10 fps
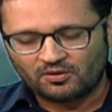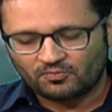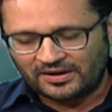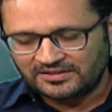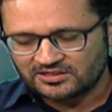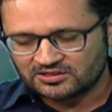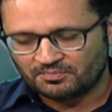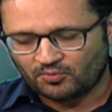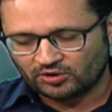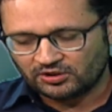Now, why this
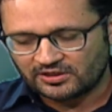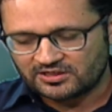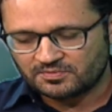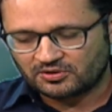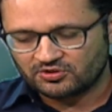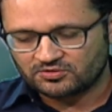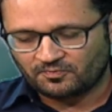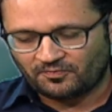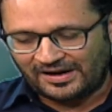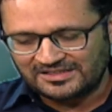is important is
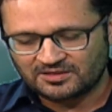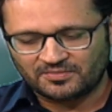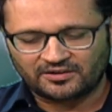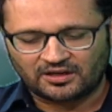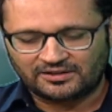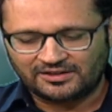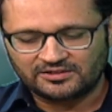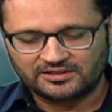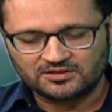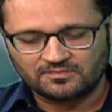because whilst Imran Khan
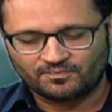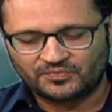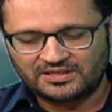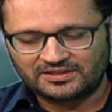did this,